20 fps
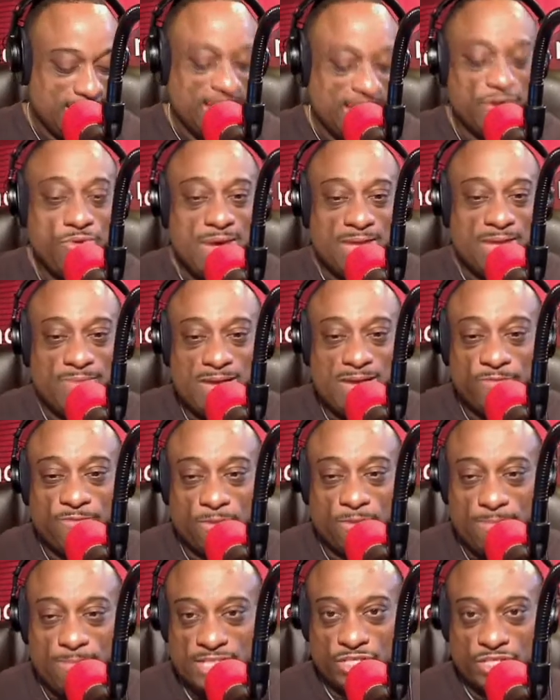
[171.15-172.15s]
Now, do you have
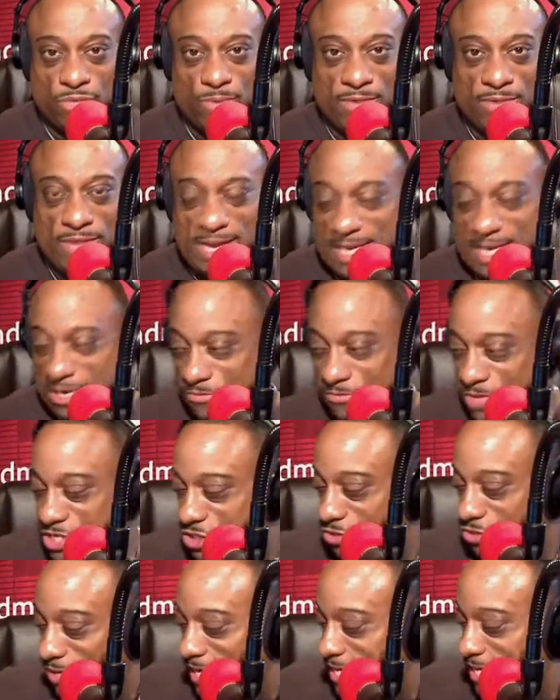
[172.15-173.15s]
information where they can
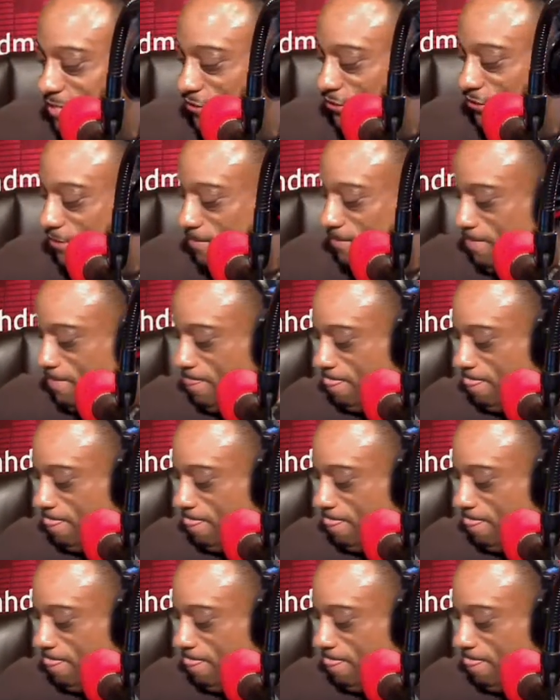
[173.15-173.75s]
reach you, Lentz?